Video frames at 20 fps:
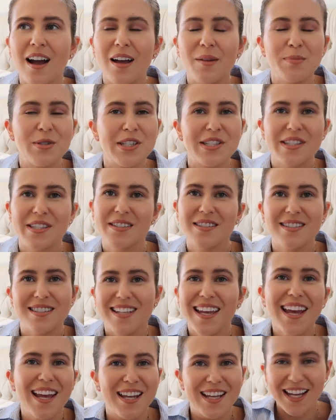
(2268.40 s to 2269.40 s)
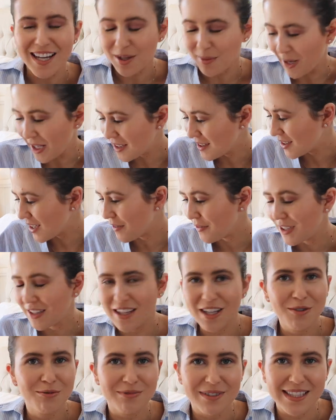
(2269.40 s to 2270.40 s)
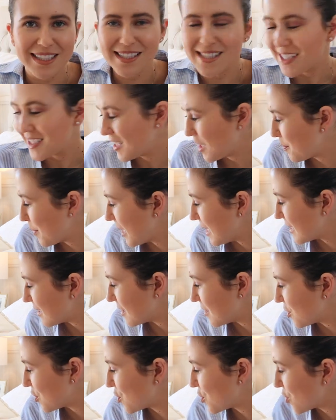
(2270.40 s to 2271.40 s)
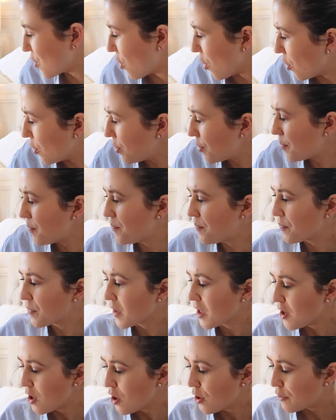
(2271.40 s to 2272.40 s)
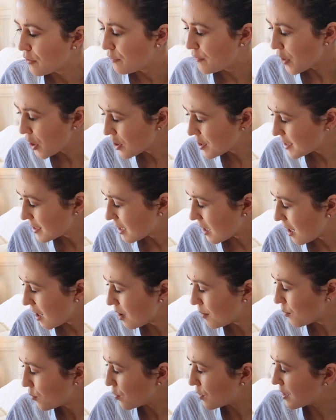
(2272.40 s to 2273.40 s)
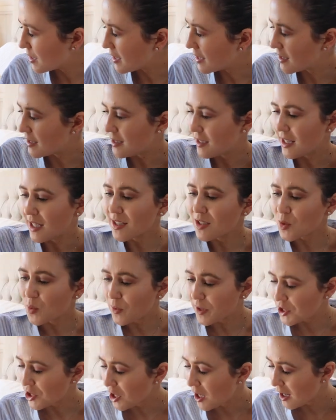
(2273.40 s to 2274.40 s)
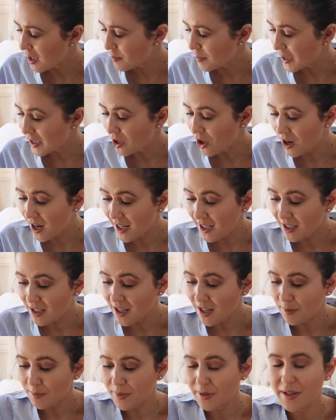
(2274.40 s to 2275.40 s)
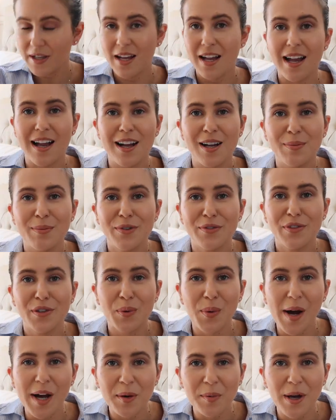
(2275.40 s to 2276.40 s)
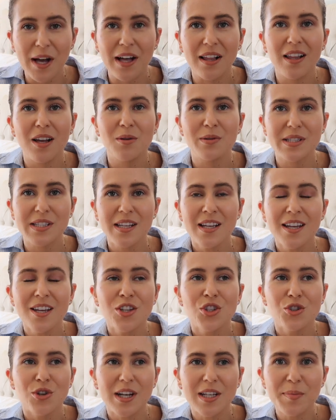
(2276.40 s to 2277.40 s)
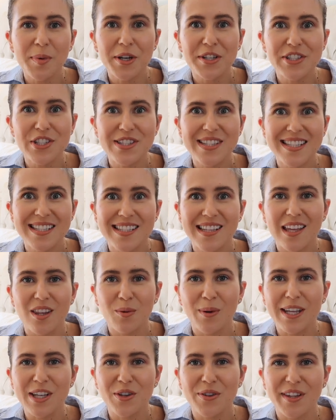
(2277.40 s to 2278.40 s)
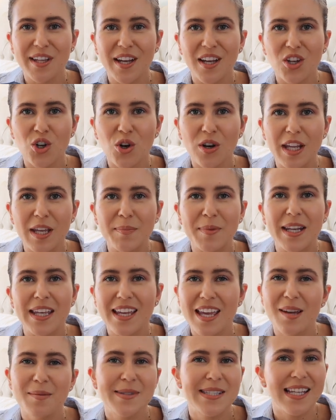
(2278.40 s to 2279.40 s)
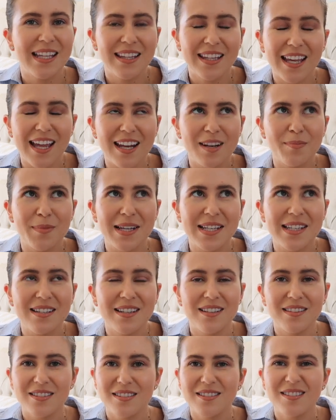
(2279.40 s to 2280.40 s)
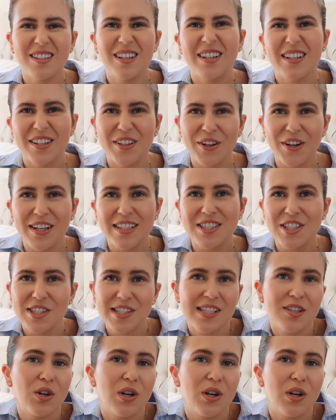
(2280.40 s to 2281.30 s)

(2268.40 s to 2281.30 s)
I'm just, yeah, anyway, loving like really classic pieces. So first up was this knit, which I had been eyeing up for quite a while. I was trying to purchase this the other week on the Iconic, but it kept selling out in my, I don't know, it just